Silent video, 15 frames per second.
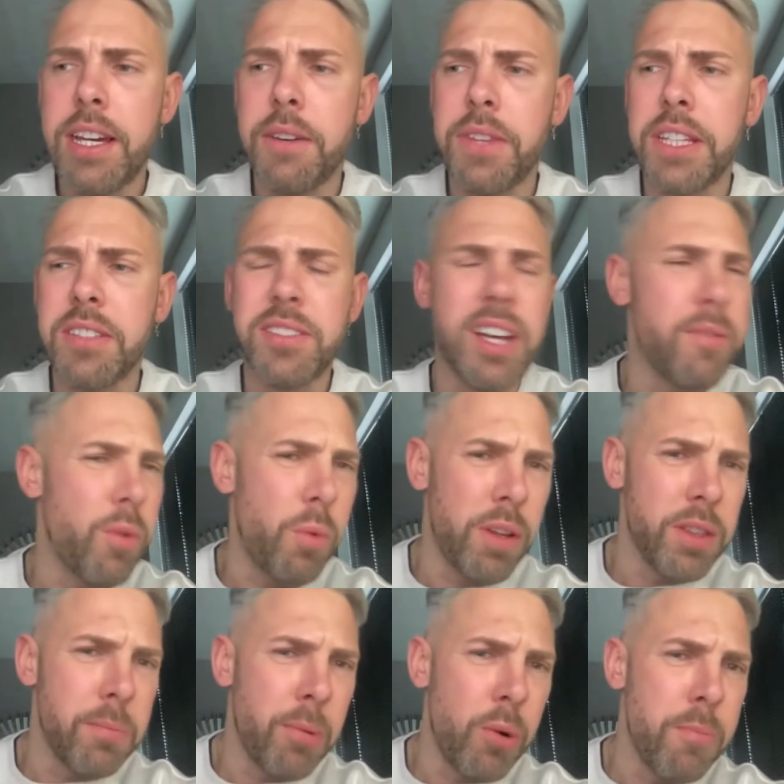think Saville won
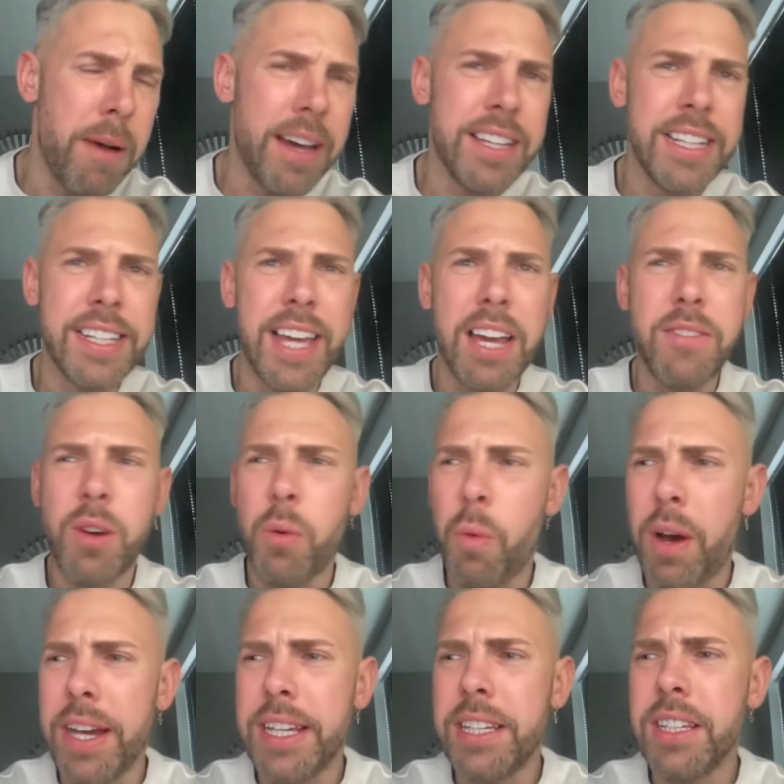the ball back and then gave it
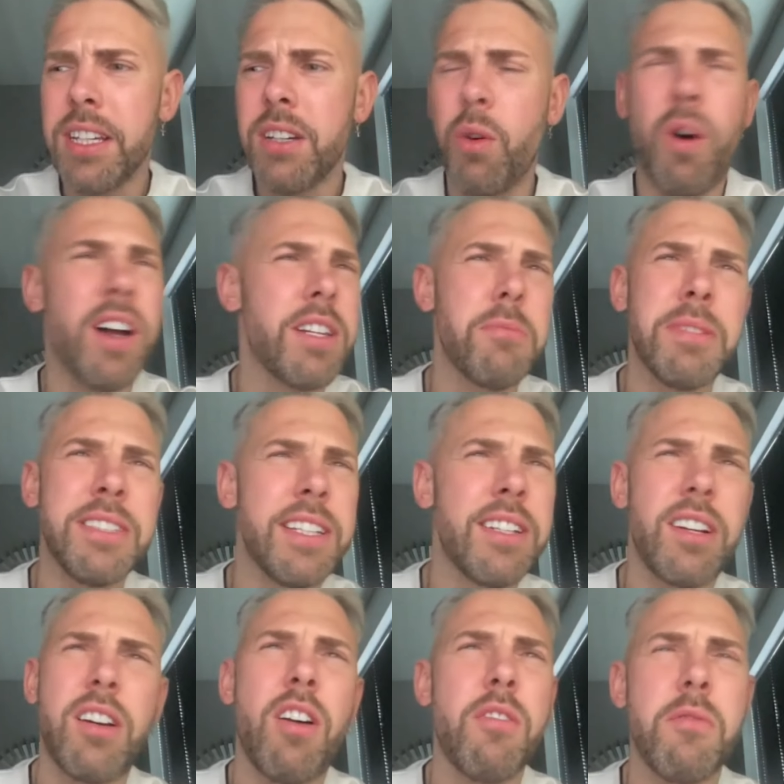away, or Honeyman did,
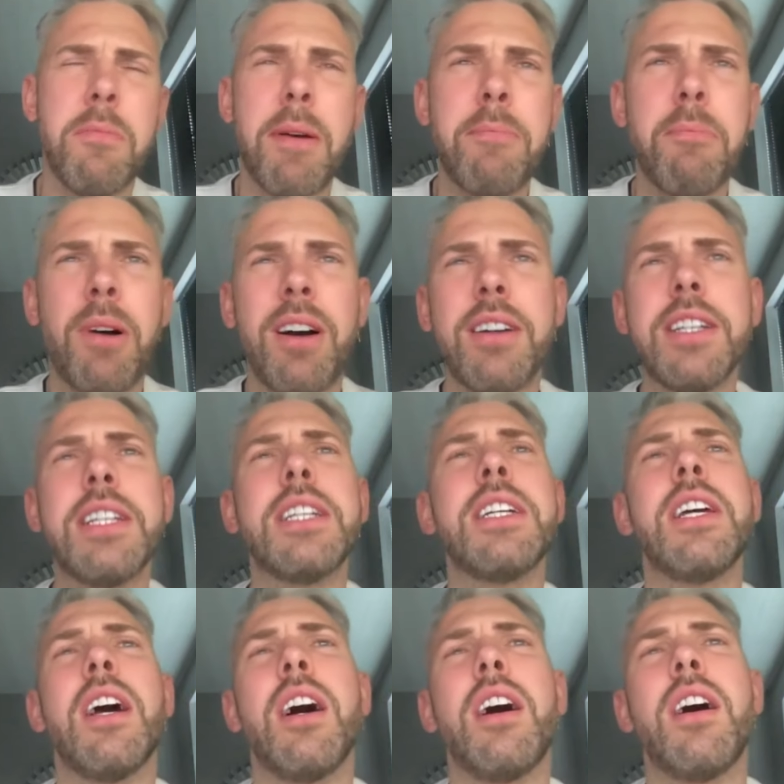I can't remember.
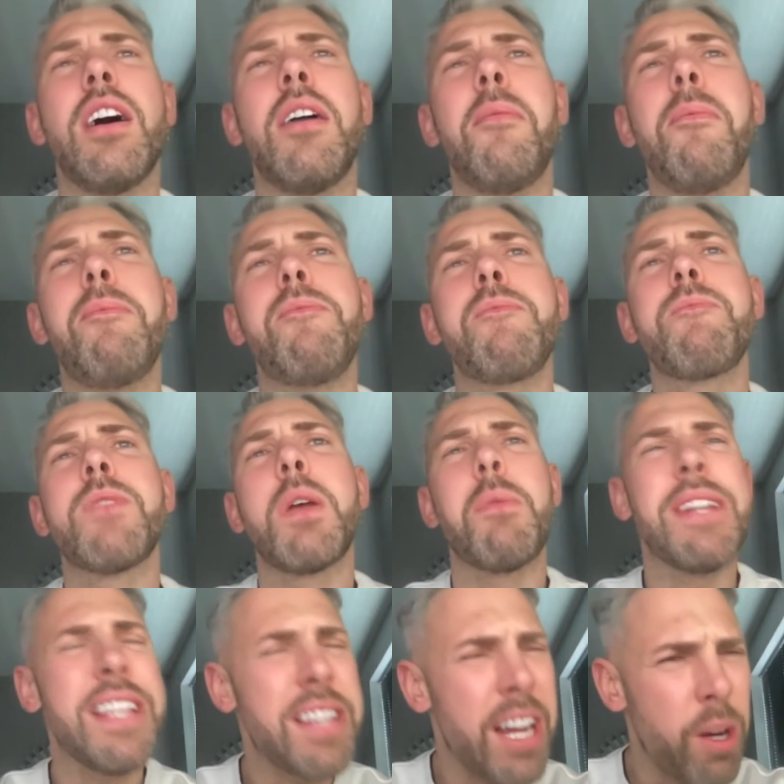
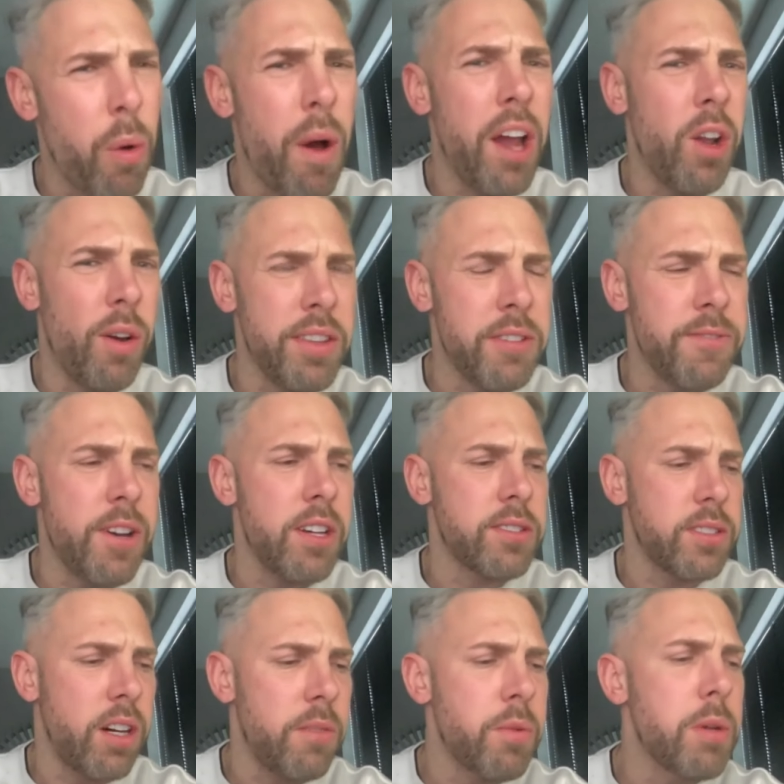We did that quite a lot in the
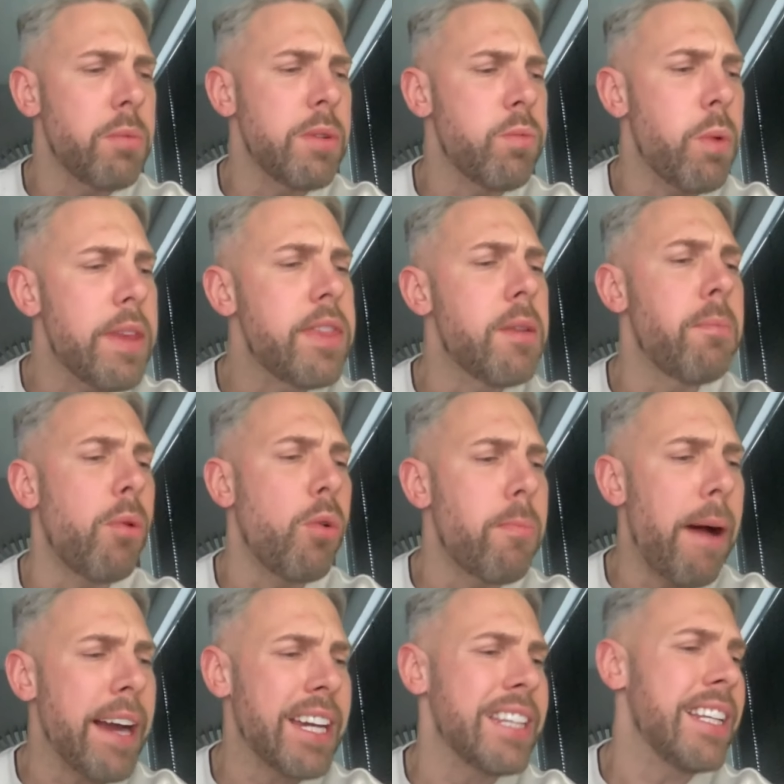first half. We would win the ball
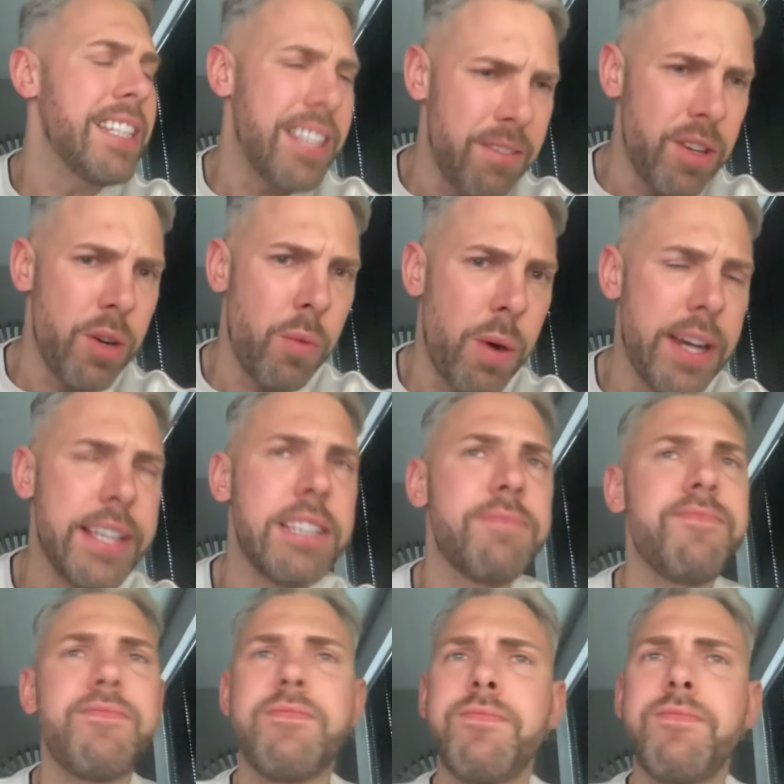back and then give it away.